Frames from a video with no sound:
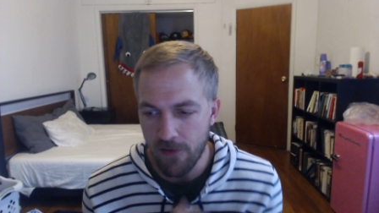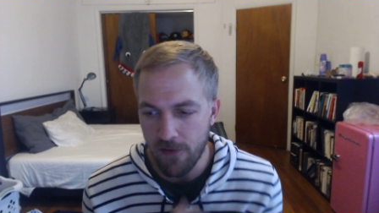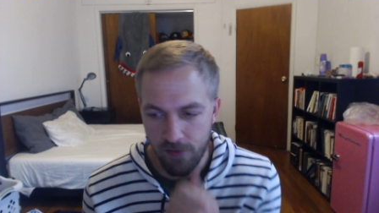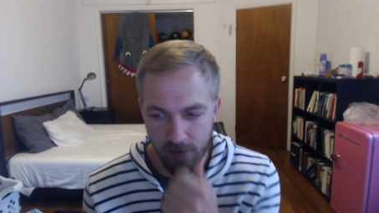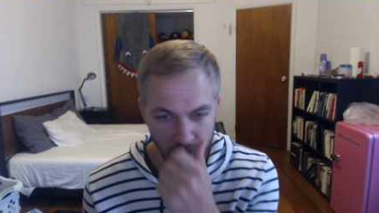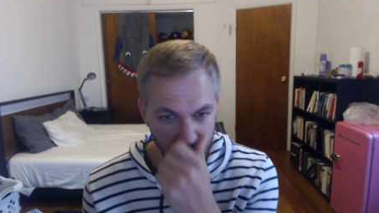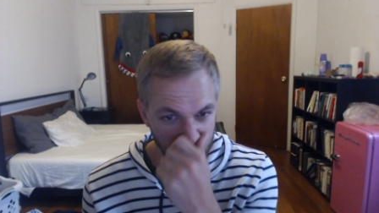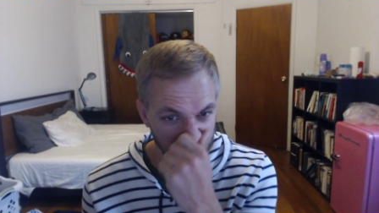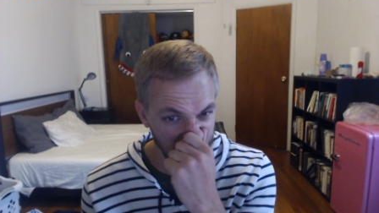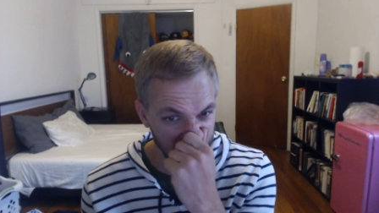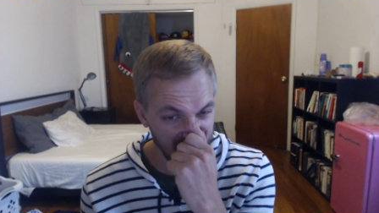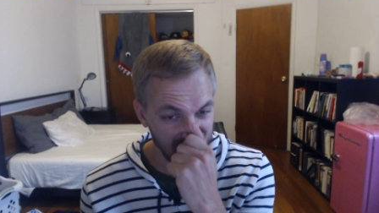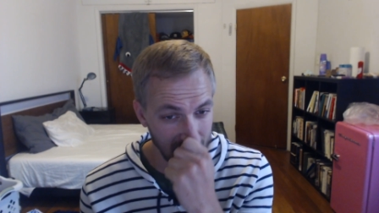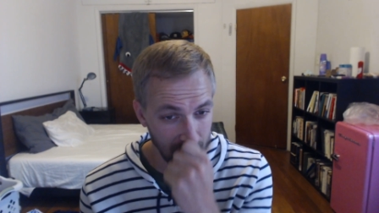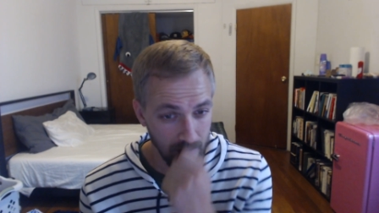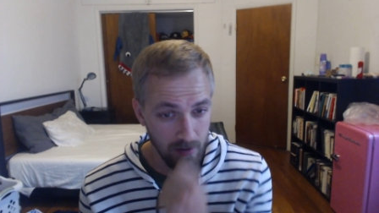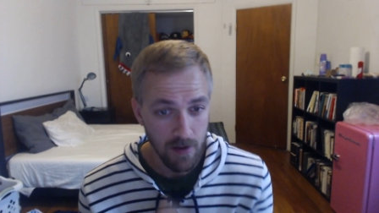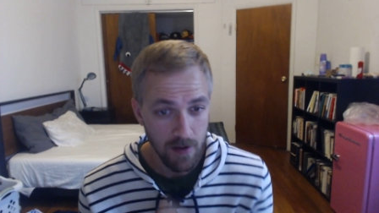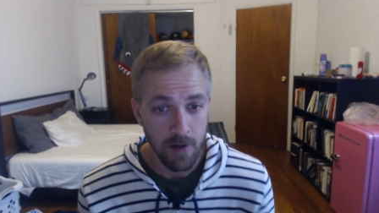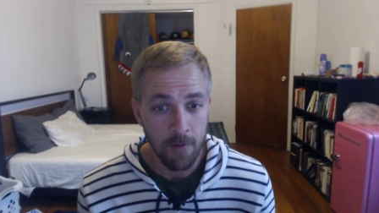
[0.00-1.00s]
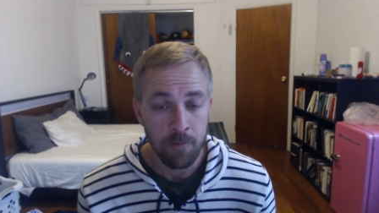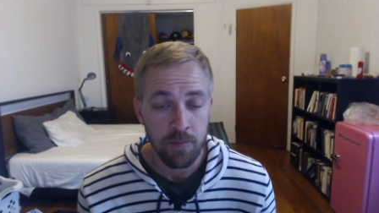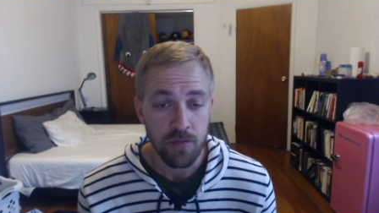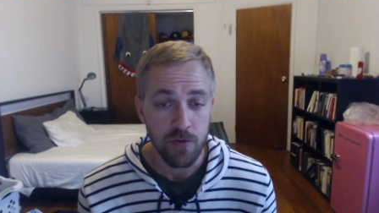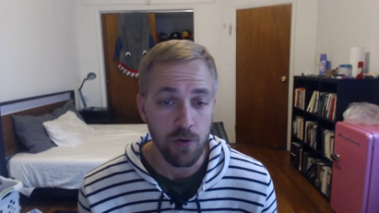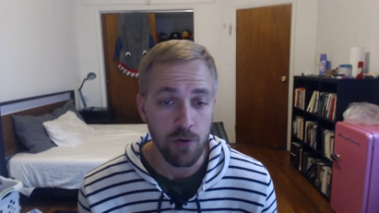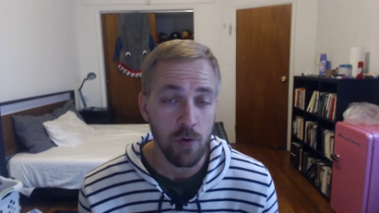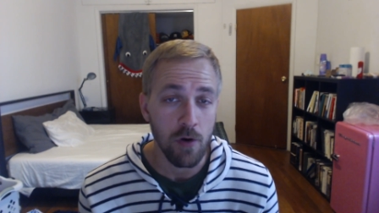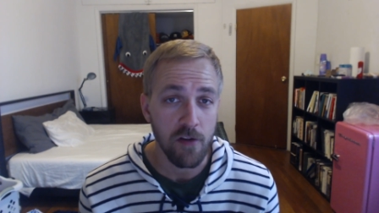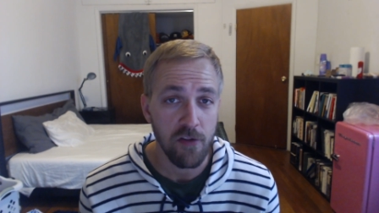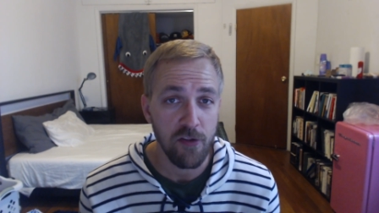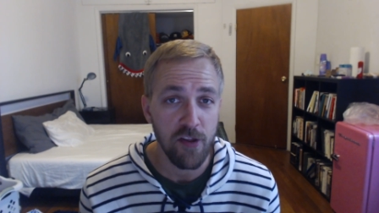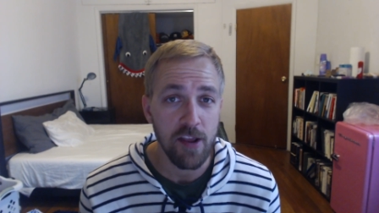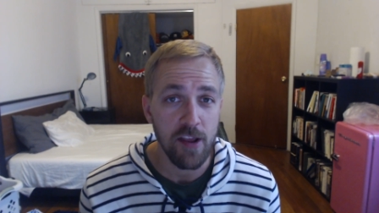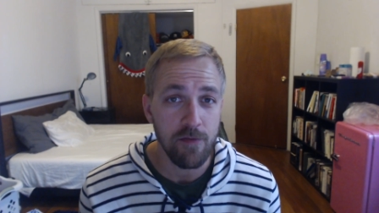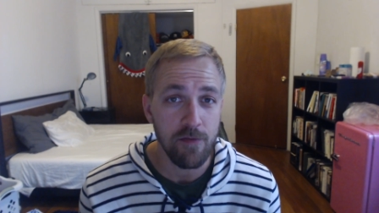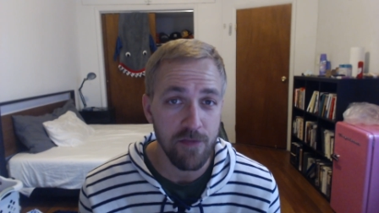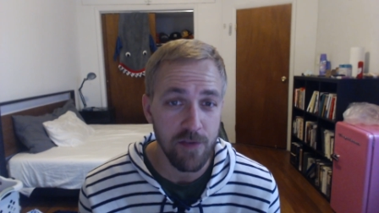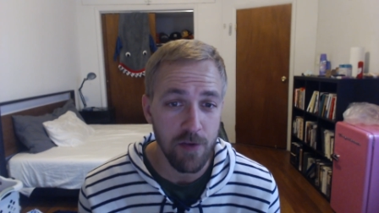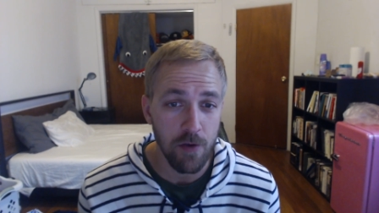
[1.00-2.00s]
So this New York
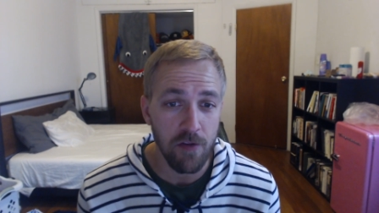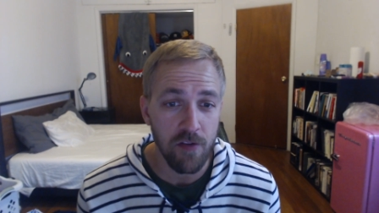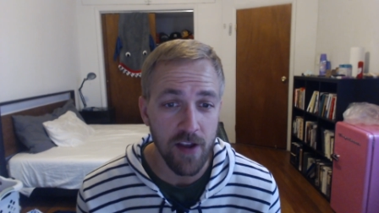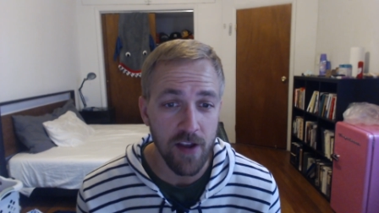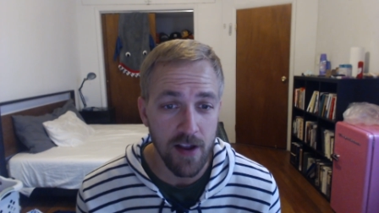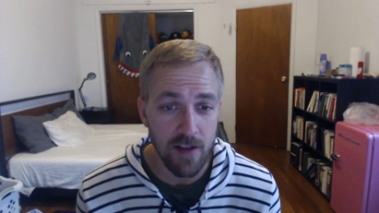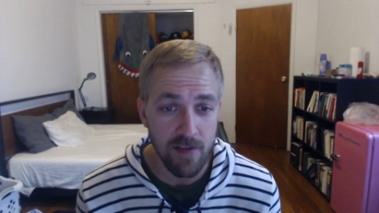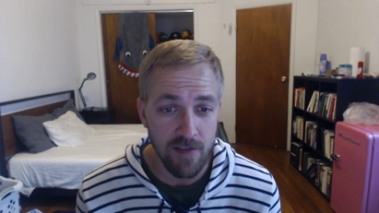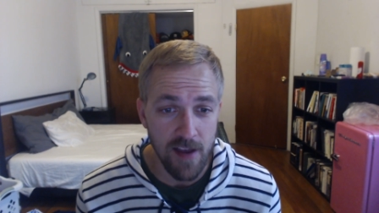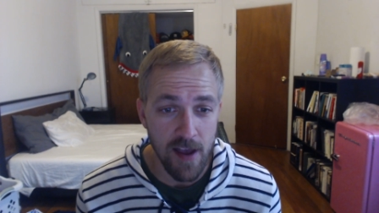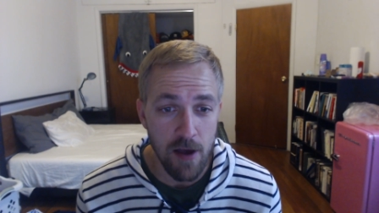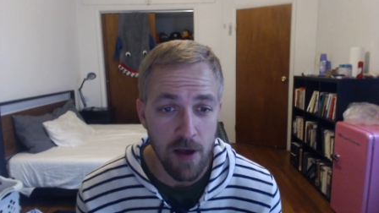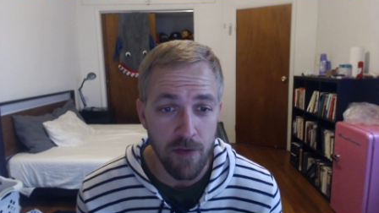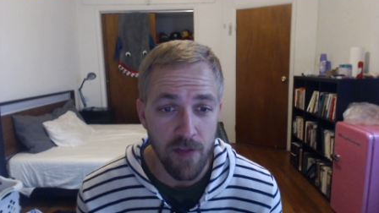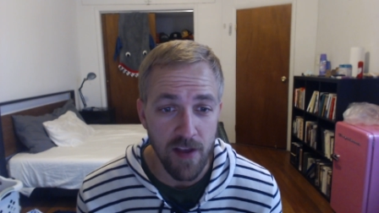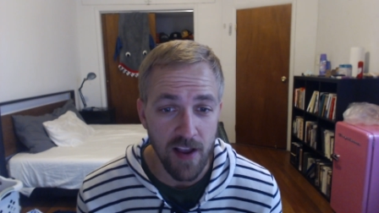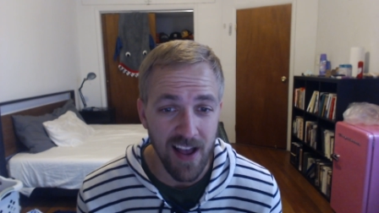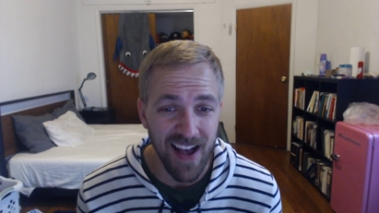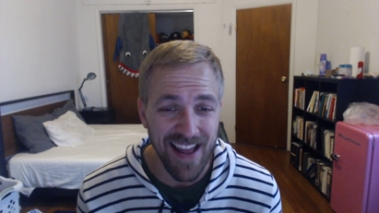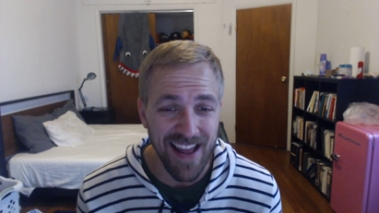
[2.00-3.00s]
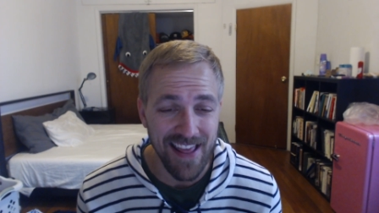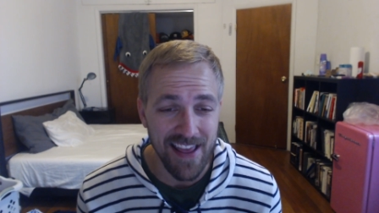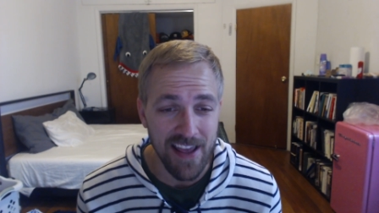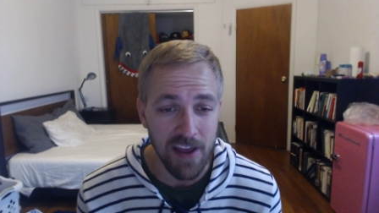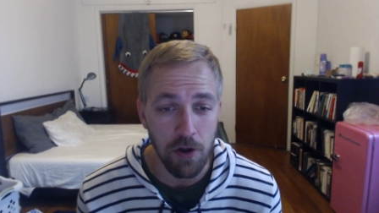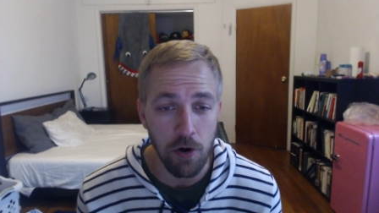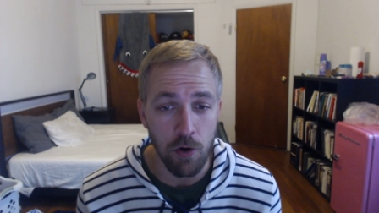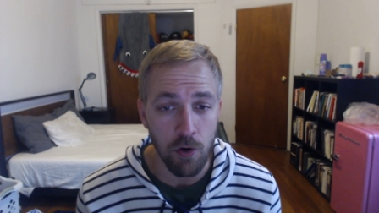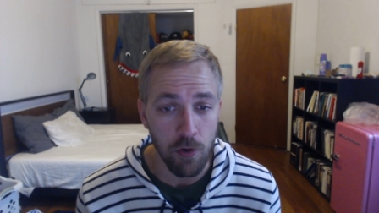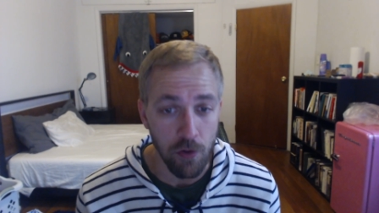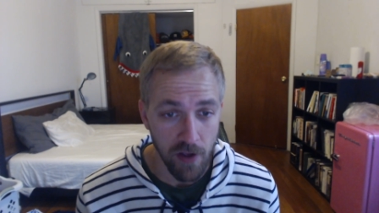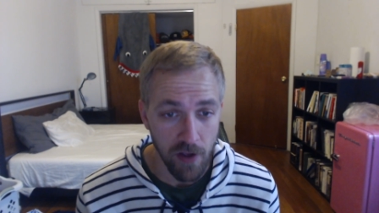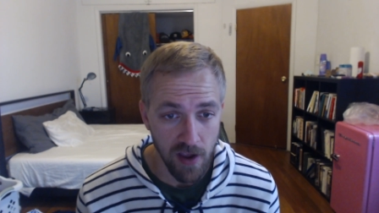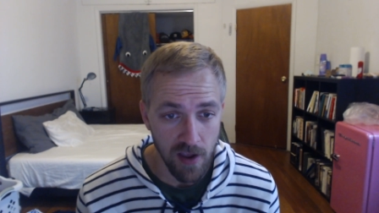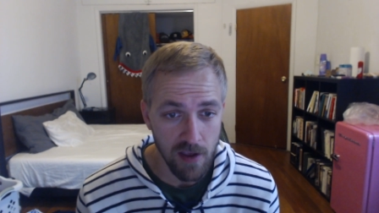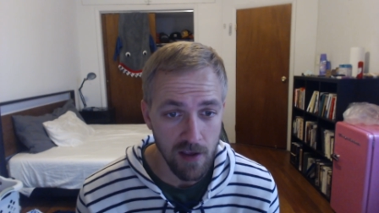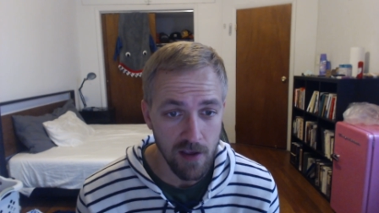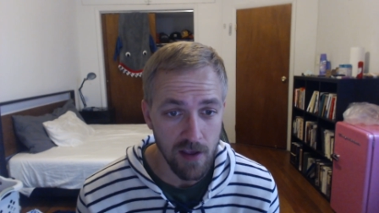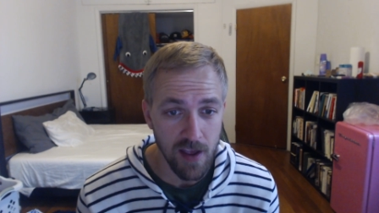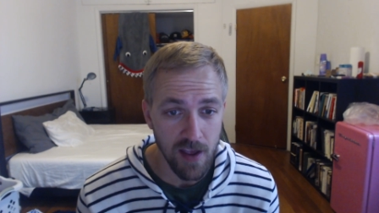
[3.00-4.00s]
City feels like a town that got hit
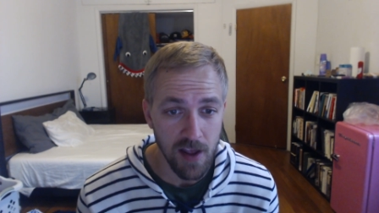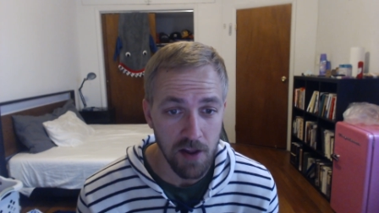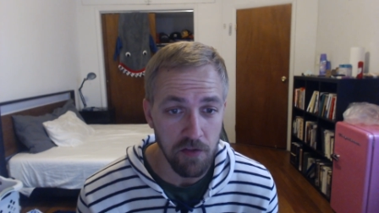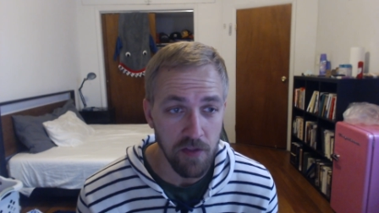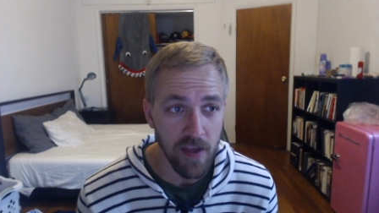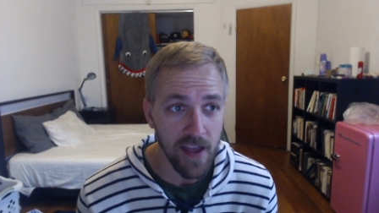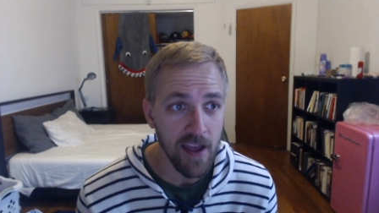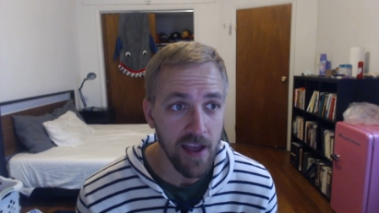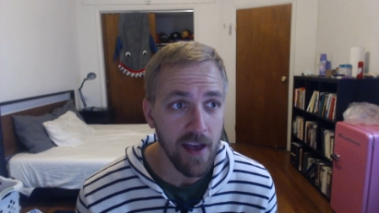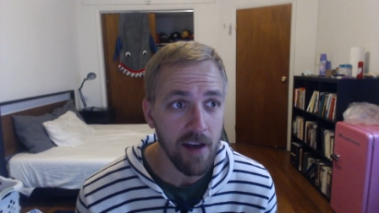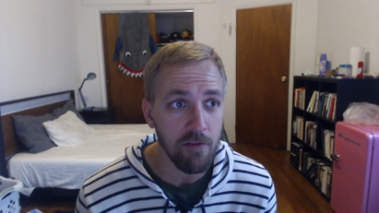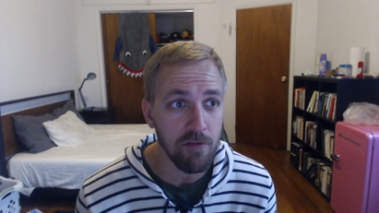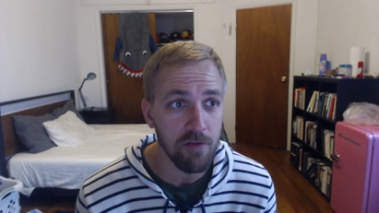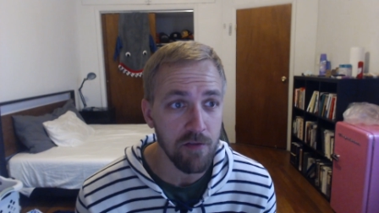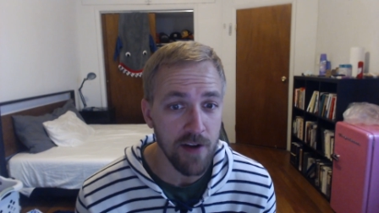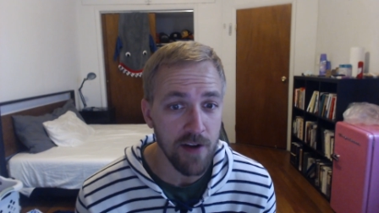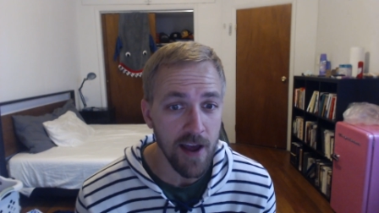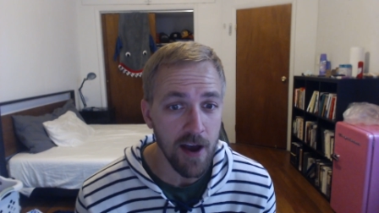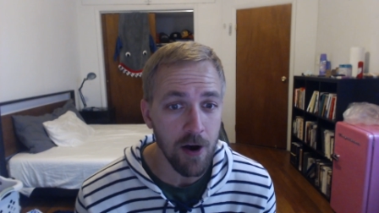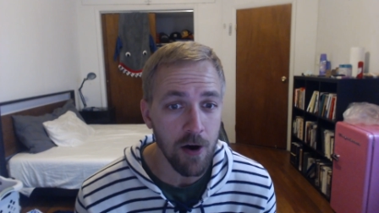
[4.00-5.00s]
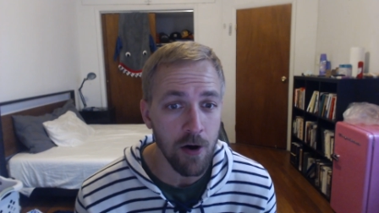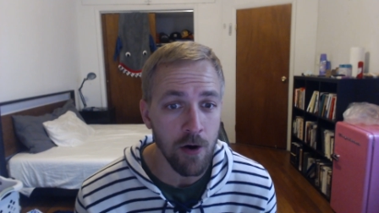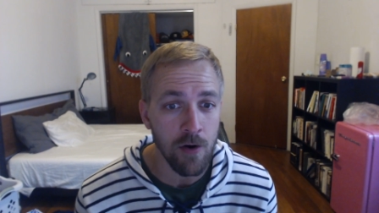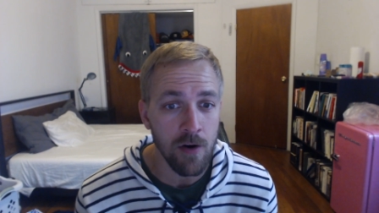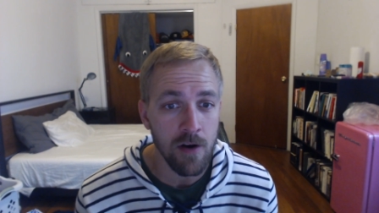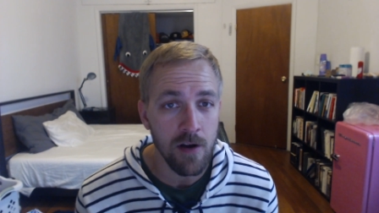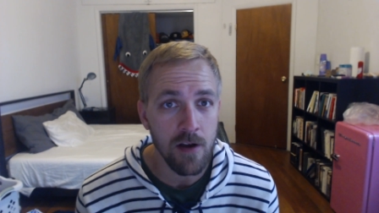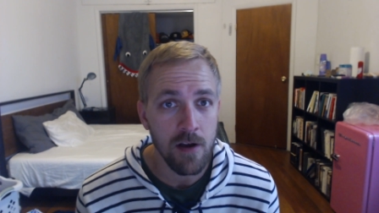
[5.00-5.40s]
early, and they have now